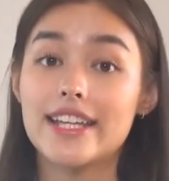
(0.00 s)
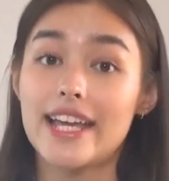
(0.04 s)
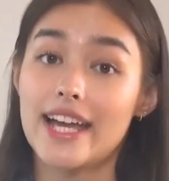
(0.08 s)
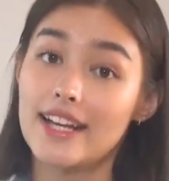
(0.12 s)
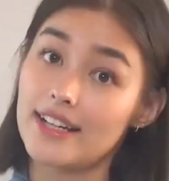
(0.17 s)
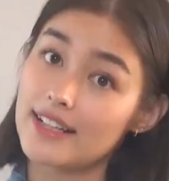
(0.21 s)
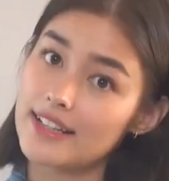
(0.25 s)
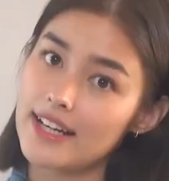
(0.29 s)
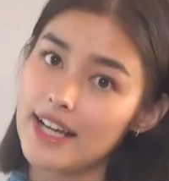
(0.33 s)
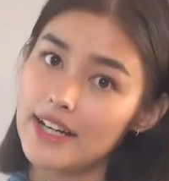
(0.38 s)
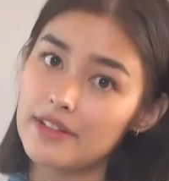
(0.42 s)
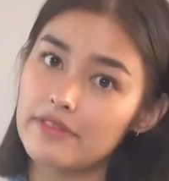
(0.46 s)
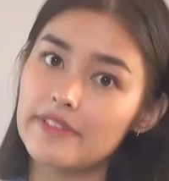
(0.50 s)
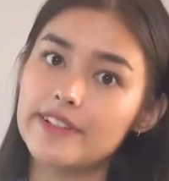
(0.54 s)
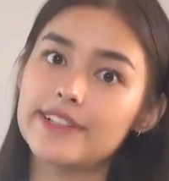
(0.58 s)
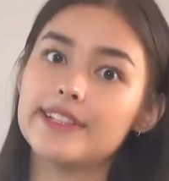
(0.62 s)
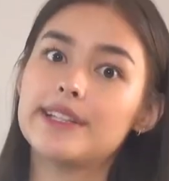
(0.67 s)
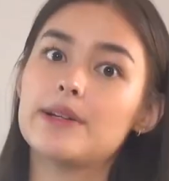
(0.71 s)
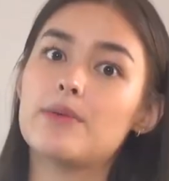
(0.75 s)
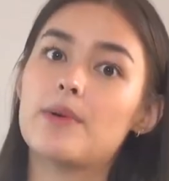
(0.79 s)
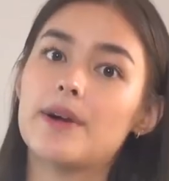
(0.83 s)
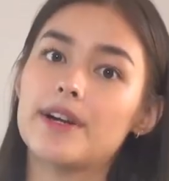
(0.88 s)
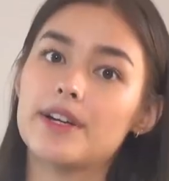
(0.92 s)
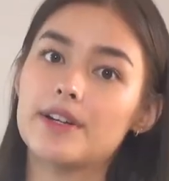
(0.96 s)
Ken and I
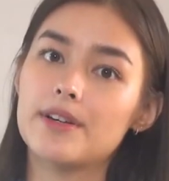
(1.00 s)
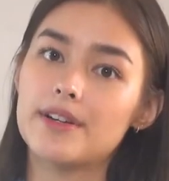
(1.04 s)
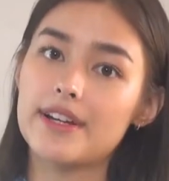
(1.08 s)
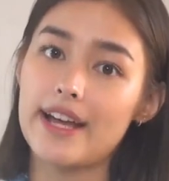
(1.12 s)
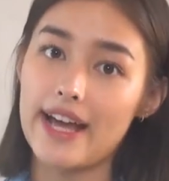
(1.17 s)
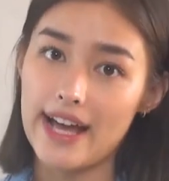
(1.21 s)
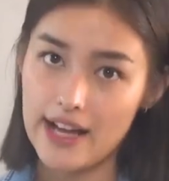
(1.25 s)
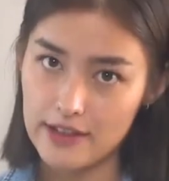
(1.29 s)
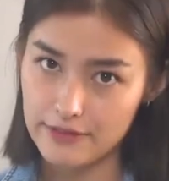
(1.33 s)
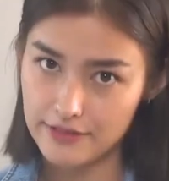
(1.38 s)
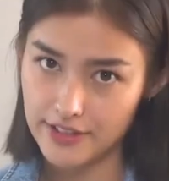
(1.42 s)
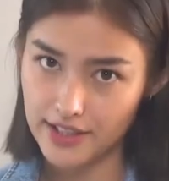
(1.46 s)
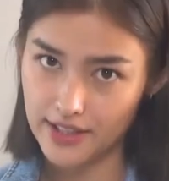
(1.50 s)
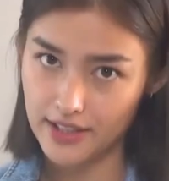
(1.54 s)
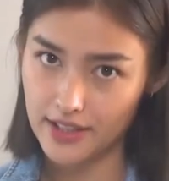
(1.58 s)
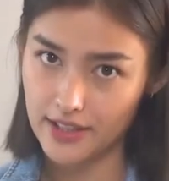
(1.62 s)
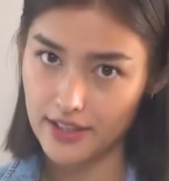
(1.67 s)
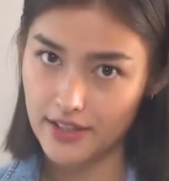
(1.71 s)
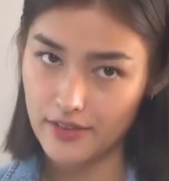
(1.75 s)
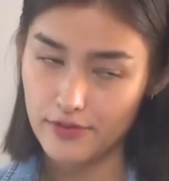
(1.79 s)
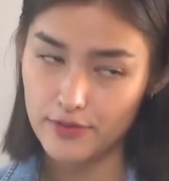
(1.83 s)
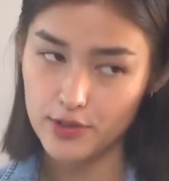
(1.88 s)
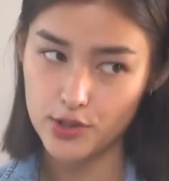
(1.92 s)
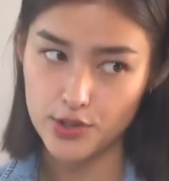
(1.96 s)
really want to go to
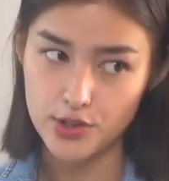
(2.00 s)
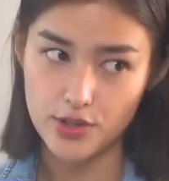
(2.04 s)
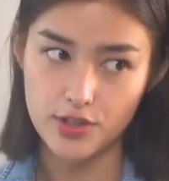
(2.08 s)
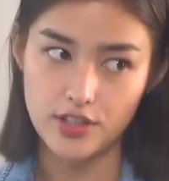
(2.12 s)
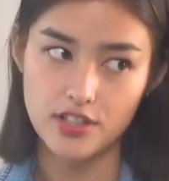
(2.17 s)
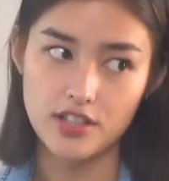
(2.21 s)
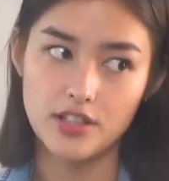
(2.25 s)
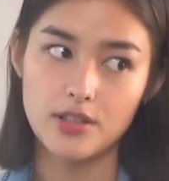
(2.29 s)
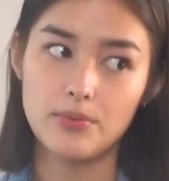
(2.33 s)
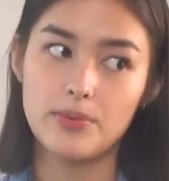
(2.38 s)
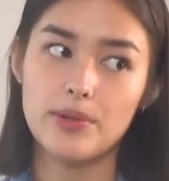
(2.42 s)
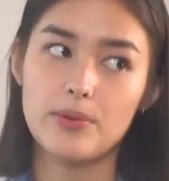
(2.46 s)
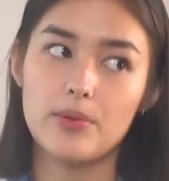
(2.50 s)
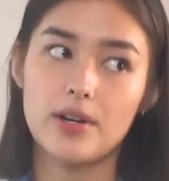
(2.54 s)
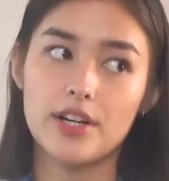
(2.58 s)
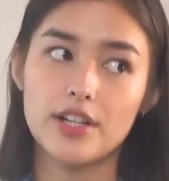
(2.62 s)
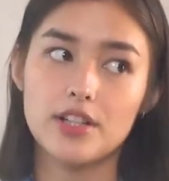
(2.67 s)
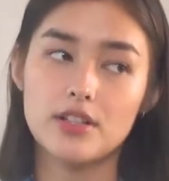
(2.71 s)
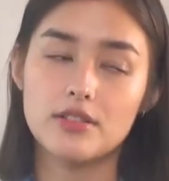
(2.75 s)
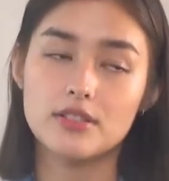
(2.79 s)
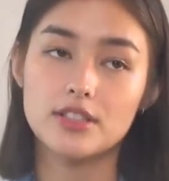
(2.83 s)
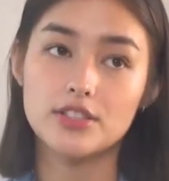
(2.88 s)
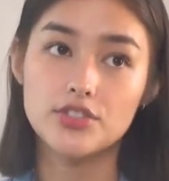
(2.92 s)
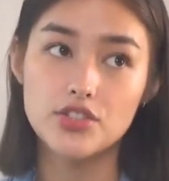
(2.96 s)
Africa for sure. We
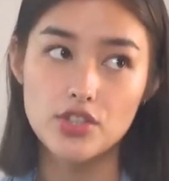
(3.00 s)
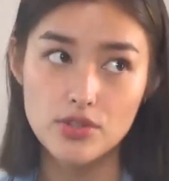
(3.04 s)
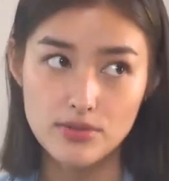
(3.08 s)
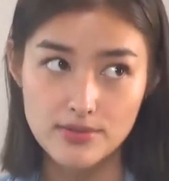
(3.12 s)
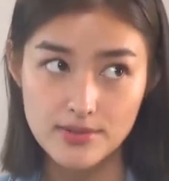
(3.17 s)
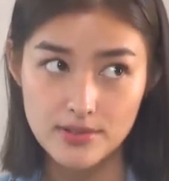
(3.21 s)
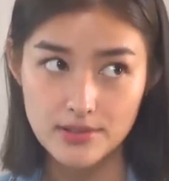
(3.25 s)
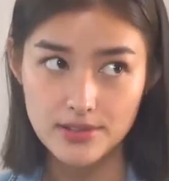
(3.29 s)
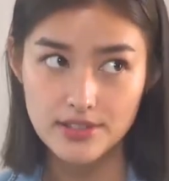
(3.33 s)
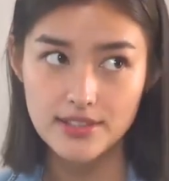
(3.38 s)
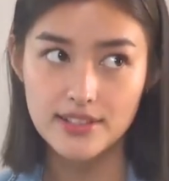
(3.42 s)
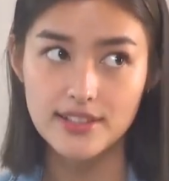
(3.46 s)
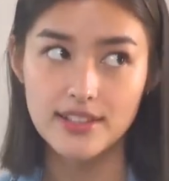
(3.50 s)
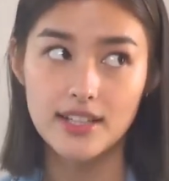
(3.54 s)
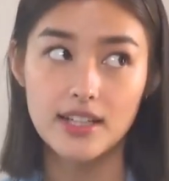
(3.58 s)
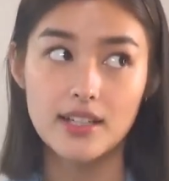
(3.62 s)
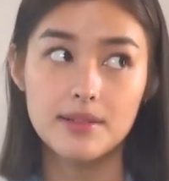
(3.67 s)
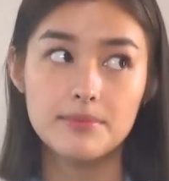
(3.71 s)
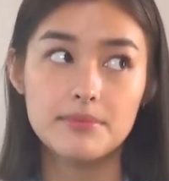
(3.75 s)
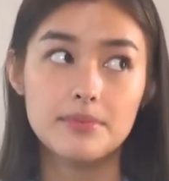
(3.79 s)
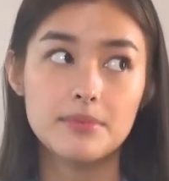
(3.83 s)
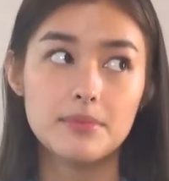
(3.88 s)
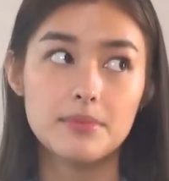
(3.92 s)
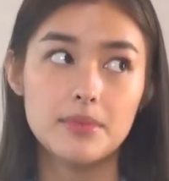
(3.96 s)
want to go to
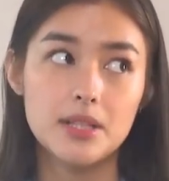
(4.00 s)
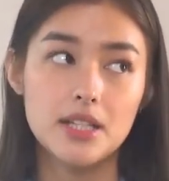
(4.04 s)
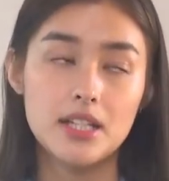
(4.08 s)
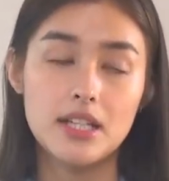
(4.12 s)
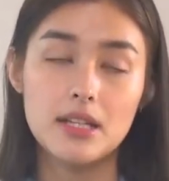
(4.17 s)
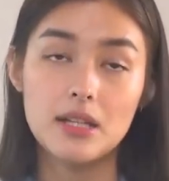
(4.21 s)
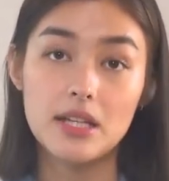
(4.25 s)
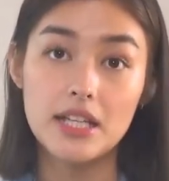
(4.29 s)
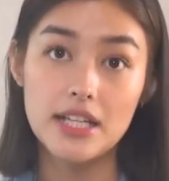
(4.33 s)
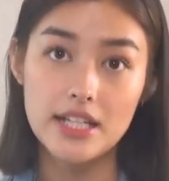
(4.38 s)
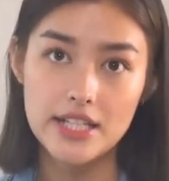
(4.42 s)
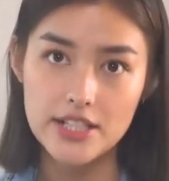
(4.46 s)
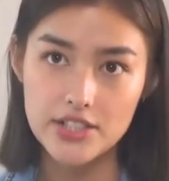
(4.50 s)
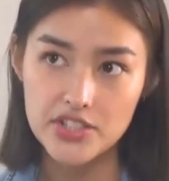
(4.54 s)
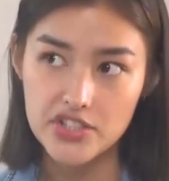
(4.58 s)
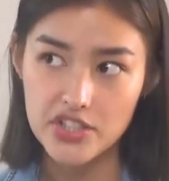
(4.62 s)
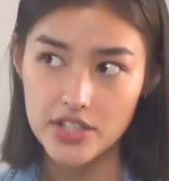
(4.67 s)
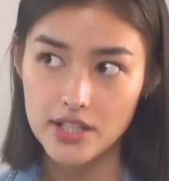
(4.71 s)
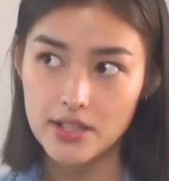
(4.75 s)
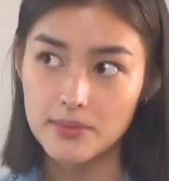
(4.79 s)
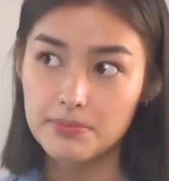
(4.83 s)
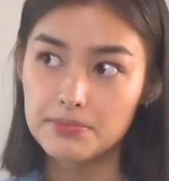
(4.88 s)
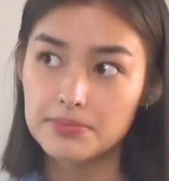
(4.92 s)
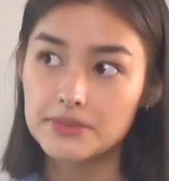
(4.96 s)
Jerusalem,
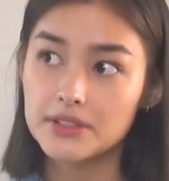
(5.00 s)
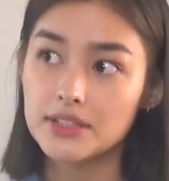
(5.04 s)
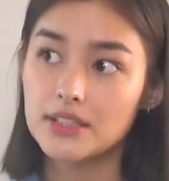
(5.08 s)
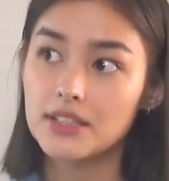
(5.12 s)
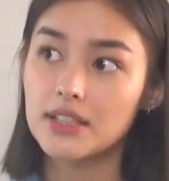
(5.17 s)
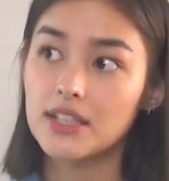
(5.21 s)
Egypt,